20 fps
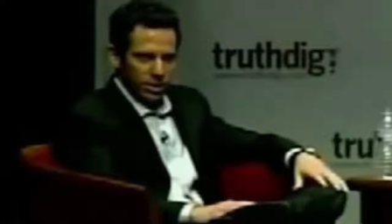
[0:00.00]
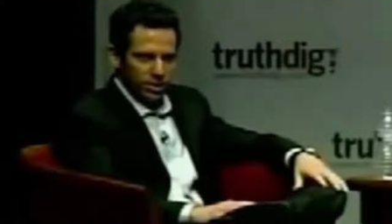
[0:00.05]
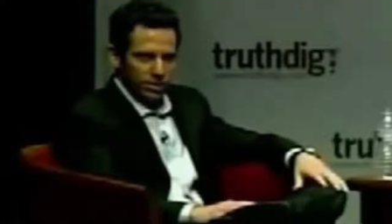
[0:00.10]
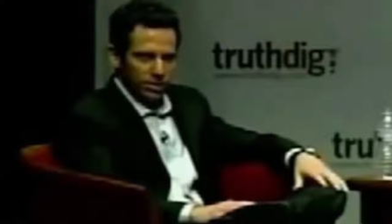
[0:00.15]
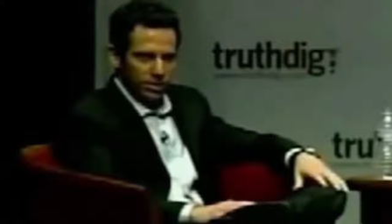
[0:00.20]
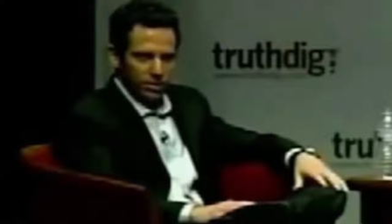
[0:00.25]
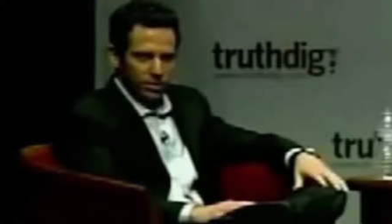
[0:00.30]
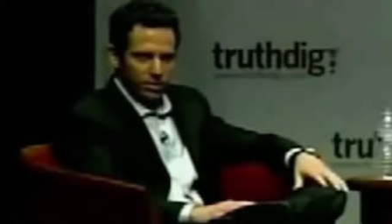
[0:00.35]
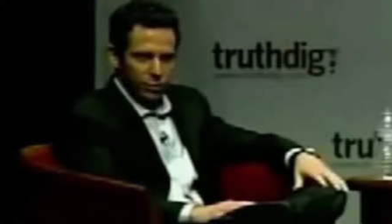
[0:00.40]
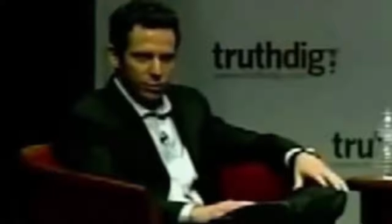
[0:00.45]

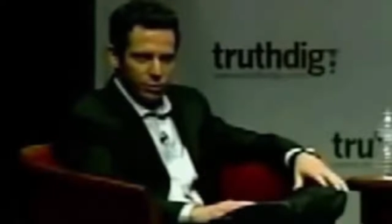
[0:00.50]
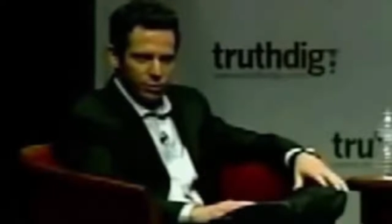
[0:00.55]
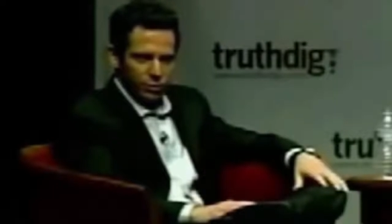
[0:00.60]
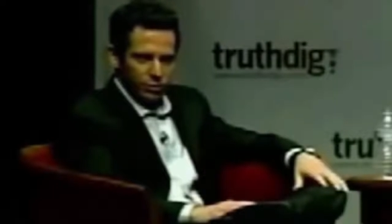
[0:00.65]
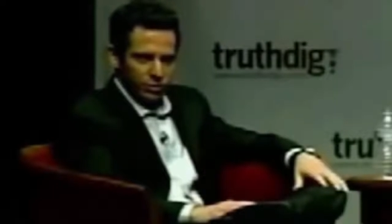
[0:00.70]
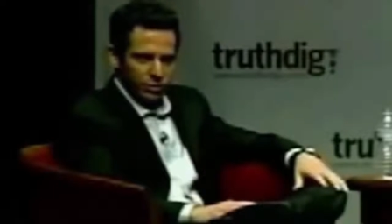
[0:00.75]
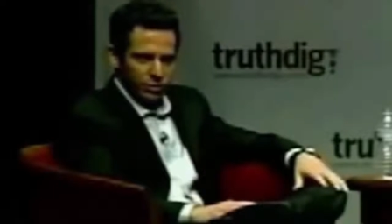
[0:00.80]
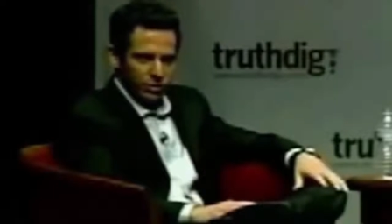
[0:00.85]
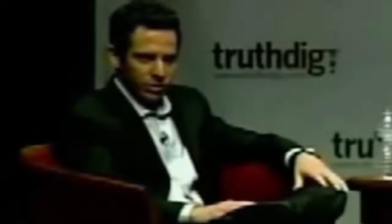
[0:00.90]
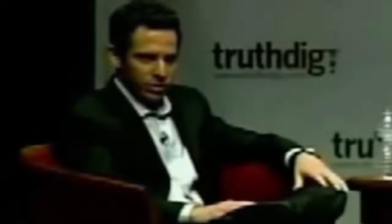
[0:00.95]
on the
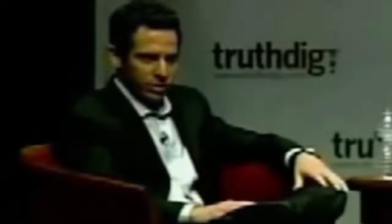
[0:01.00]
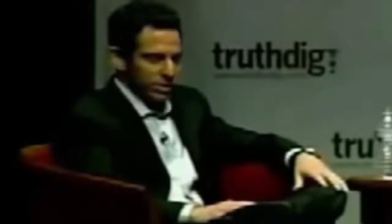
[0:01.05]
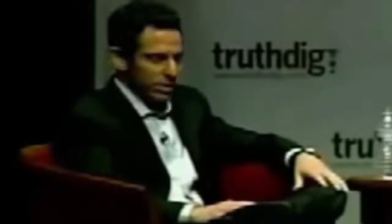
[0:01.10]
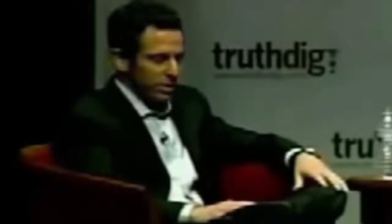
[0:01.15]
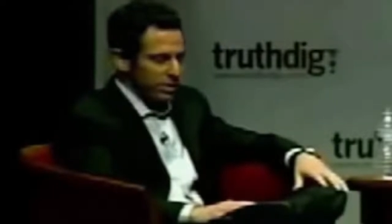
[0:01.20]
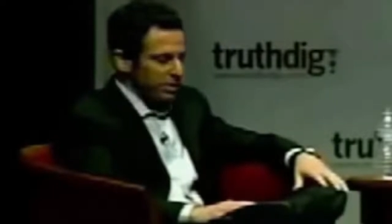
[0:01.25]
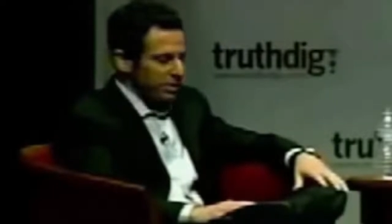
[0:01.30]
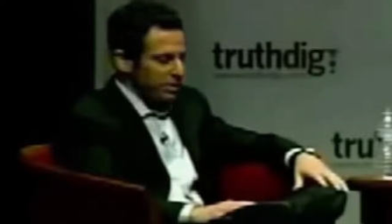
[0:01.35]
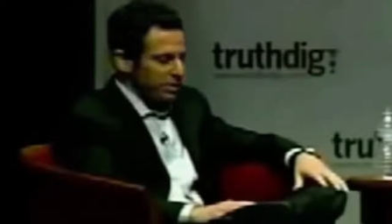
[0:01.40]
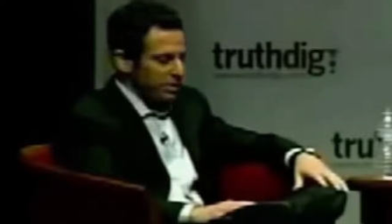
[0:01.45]
tubes uh,
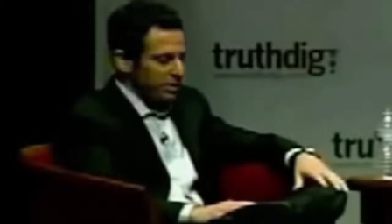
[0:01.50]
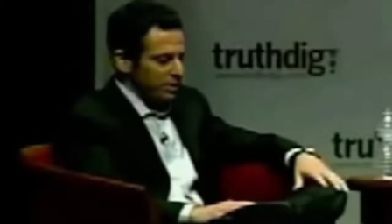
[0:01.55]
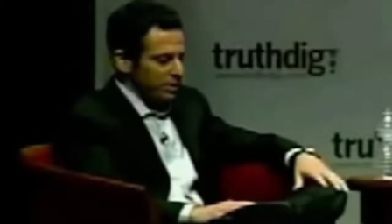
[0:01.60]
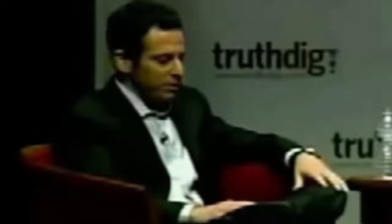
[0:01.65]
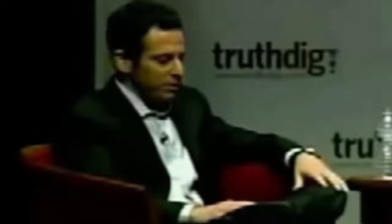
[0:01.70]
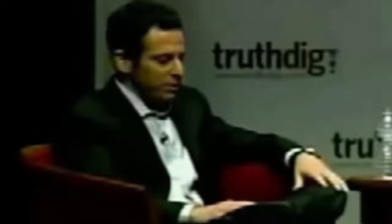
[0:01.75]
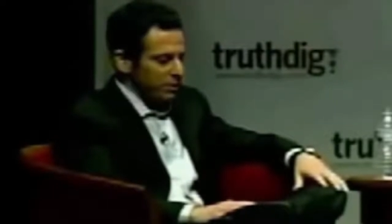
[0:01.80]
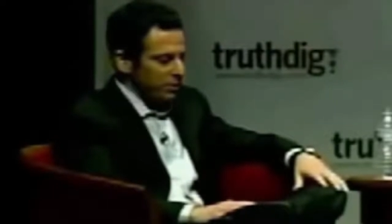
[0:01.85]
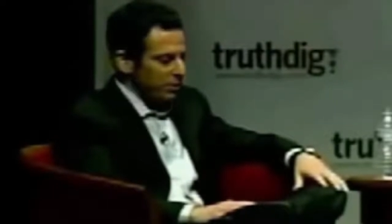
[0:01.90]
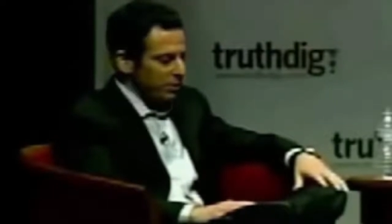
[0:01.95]
in
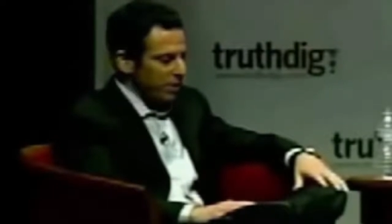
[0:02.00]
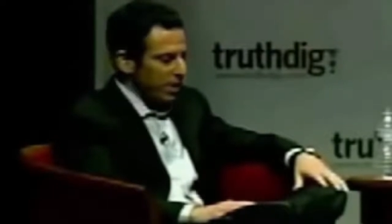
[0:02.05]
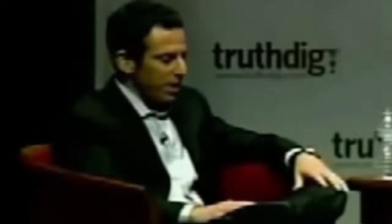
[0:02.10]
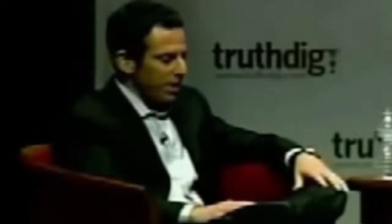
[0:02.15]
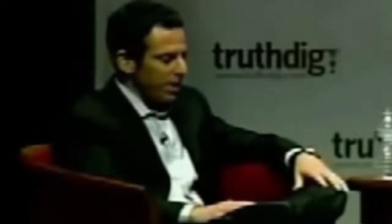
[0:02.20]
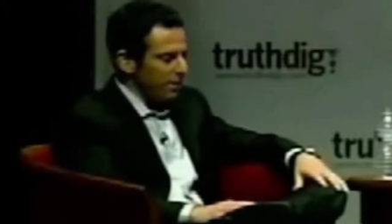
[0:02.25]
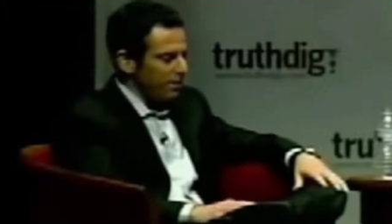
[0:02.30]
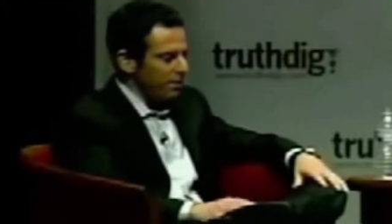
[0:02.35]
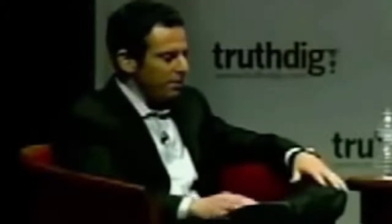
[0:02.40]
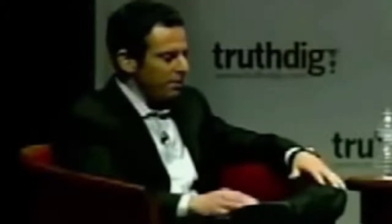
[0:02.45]
uh, the
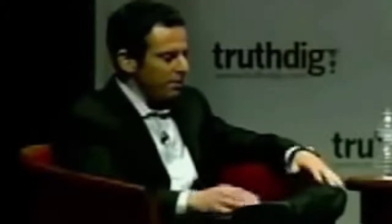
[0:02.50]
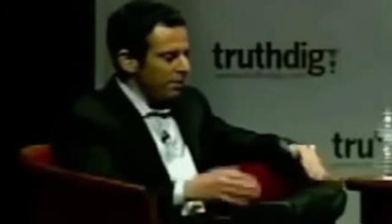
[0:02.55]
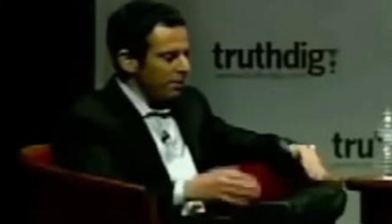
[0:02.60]
UK,